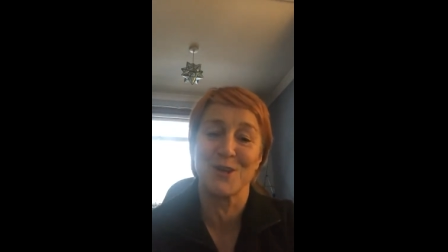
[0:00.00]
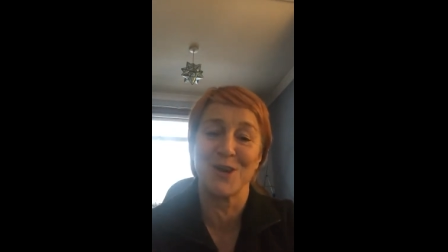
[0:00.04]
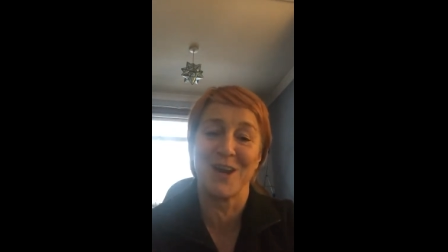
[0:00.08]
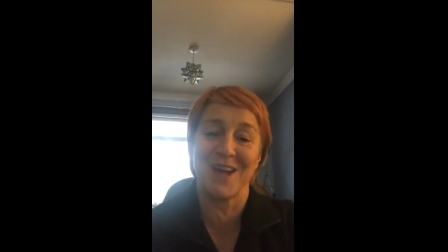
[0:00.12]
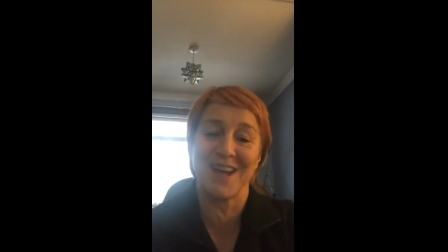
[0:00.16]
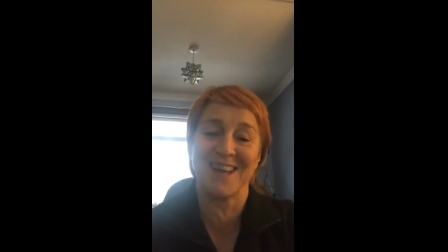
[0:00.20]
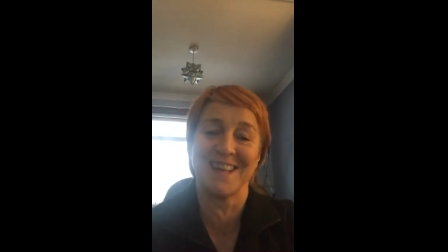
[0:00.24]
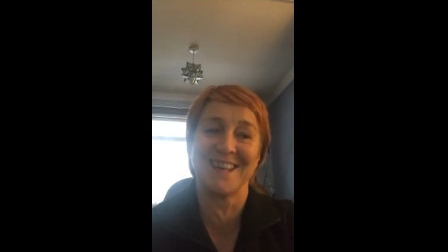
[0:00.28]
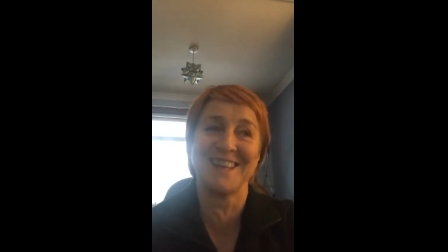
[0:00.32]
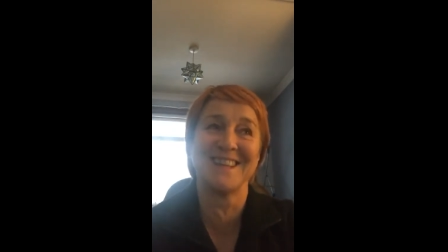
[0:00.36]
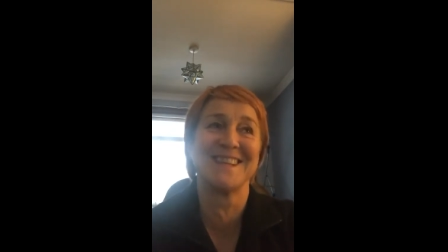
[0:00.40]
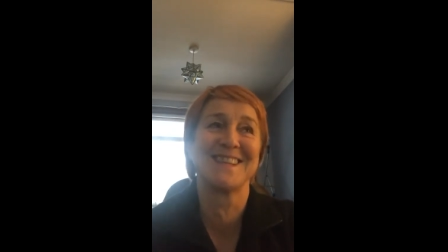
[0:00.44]

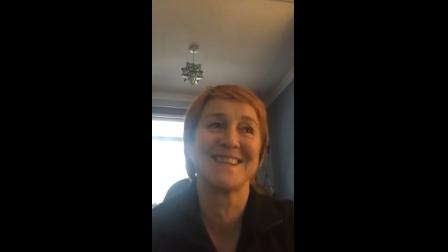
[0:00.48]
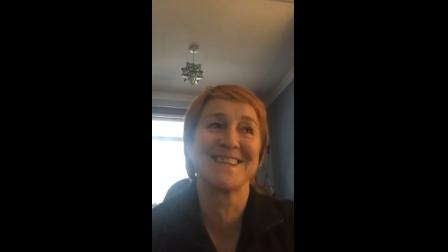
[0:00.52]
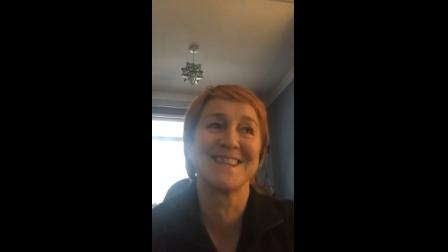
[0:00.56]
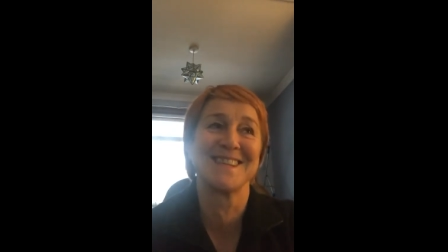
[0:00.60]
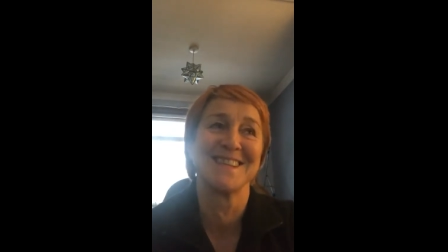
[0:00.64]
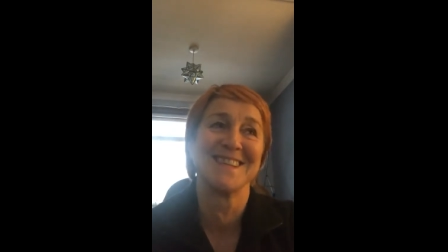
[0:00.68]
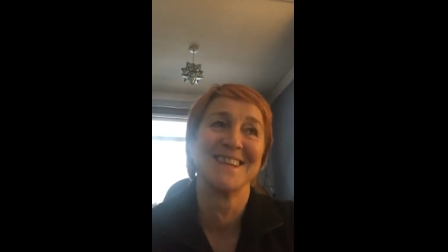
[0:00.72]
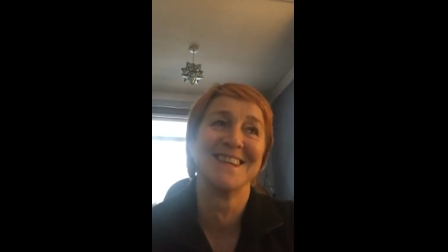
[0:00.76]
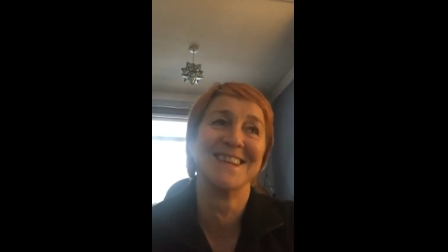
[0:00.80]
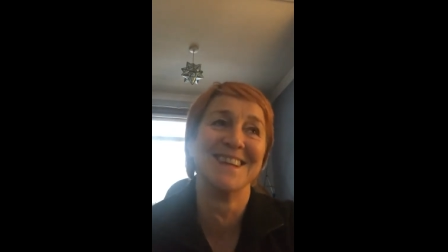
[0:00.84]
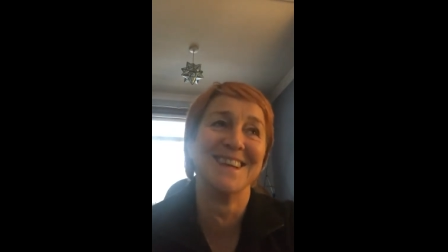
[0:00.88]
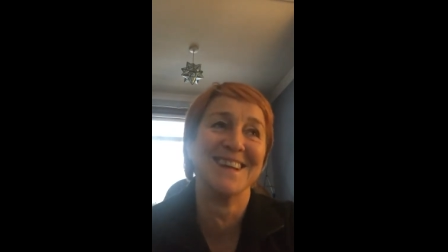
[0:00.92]

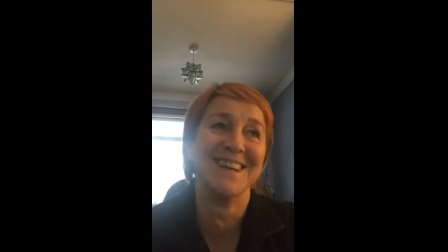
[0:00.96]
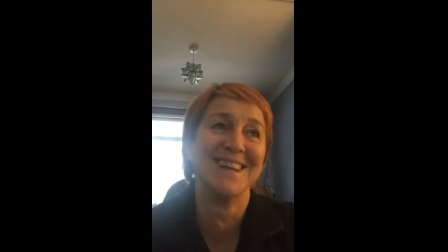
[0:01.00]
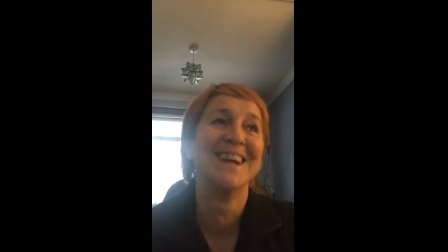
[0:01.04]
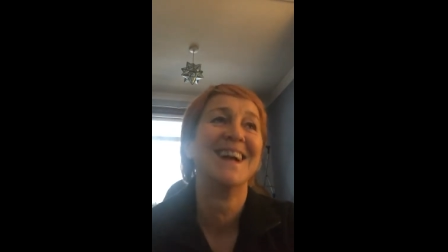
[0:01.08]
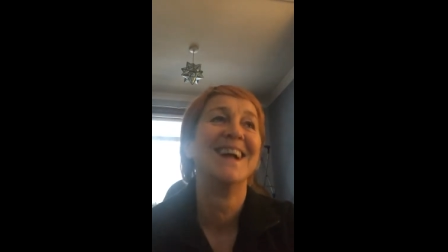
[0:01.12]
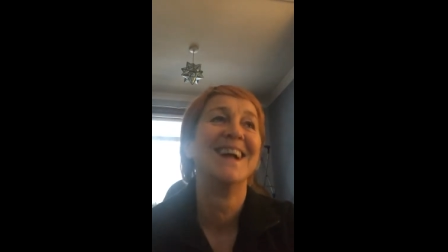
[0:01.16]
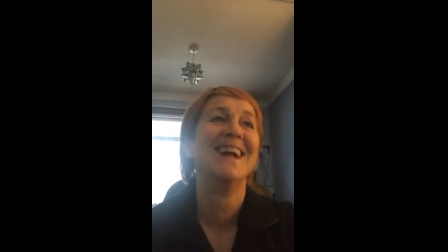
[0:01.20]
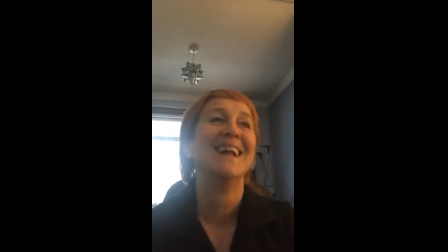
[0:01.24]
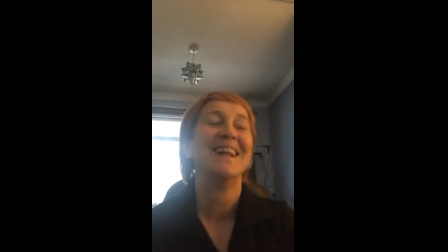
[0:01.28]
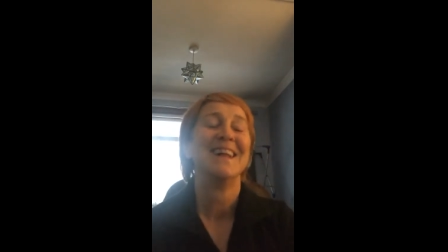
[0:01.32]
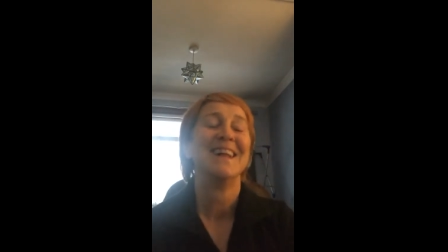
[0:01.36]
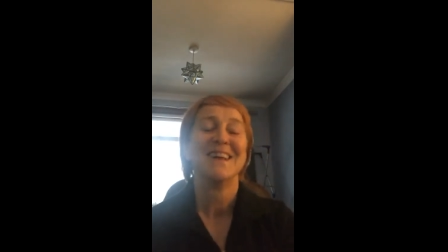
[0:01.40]
tricks.
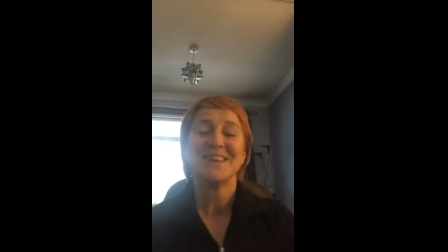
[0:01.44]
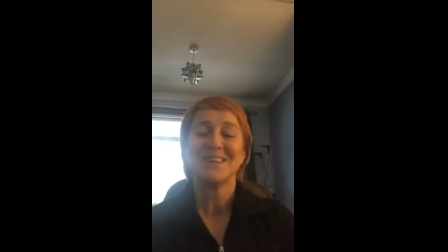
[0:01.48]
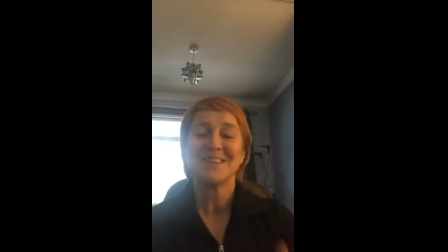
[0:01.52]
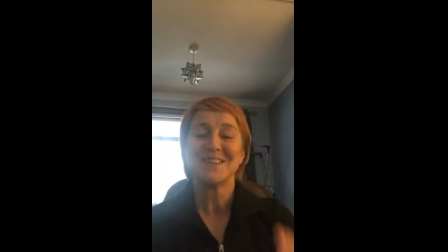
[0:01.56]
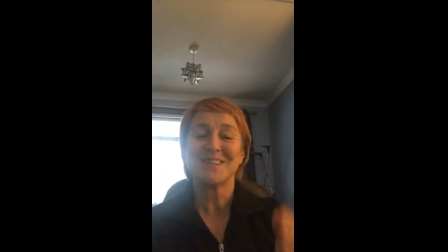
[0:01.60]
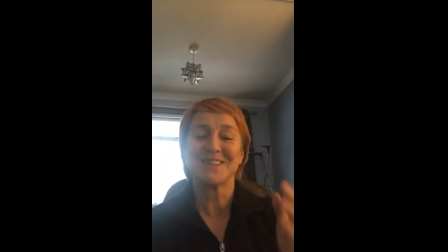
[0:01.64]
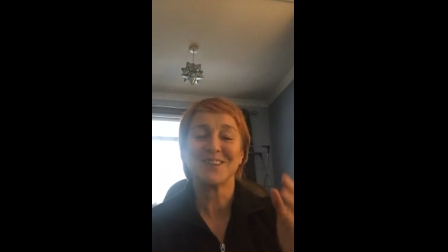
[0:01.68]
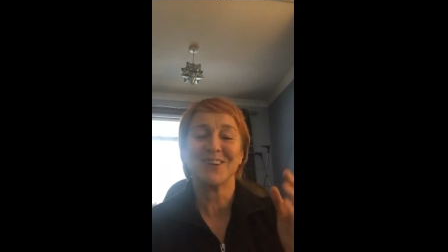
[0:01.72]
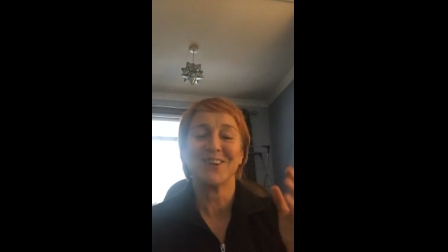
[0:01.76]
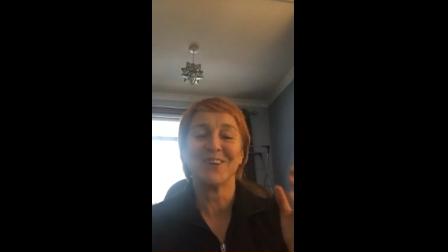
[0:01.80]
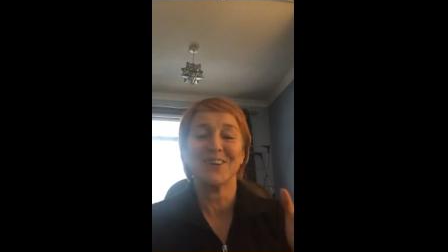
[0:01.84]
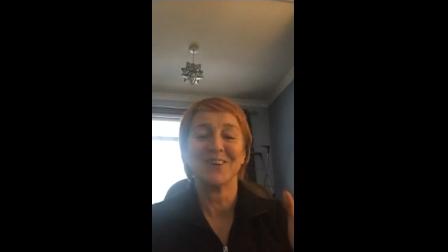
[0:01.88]

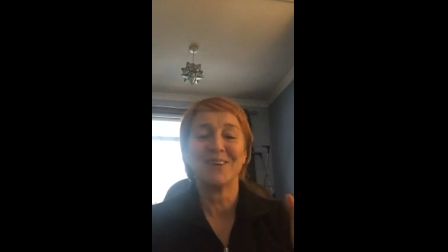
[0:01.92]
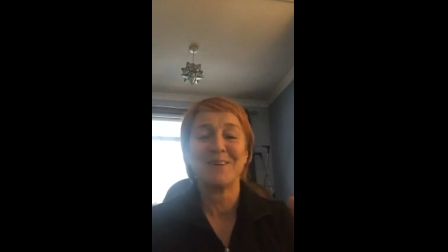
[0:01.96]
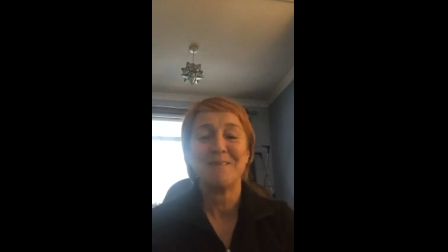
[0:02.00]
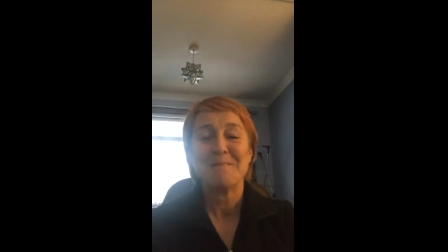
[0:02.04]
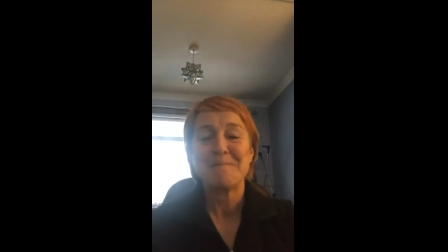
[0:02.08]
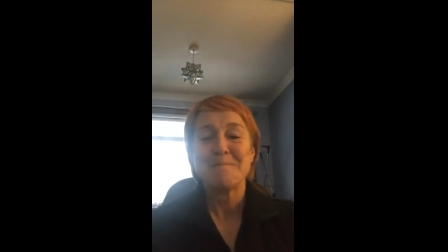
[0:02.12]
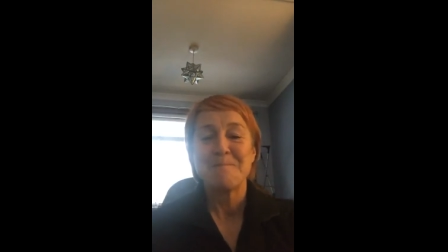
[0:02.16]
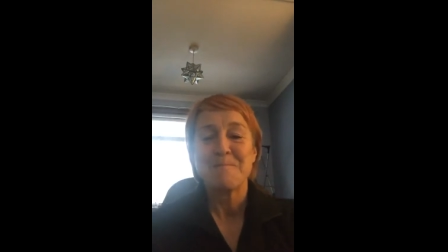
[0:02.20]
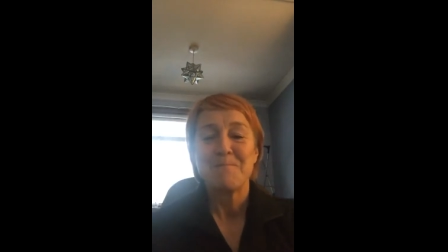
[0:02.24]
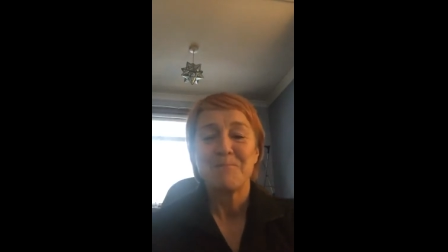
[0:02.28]
so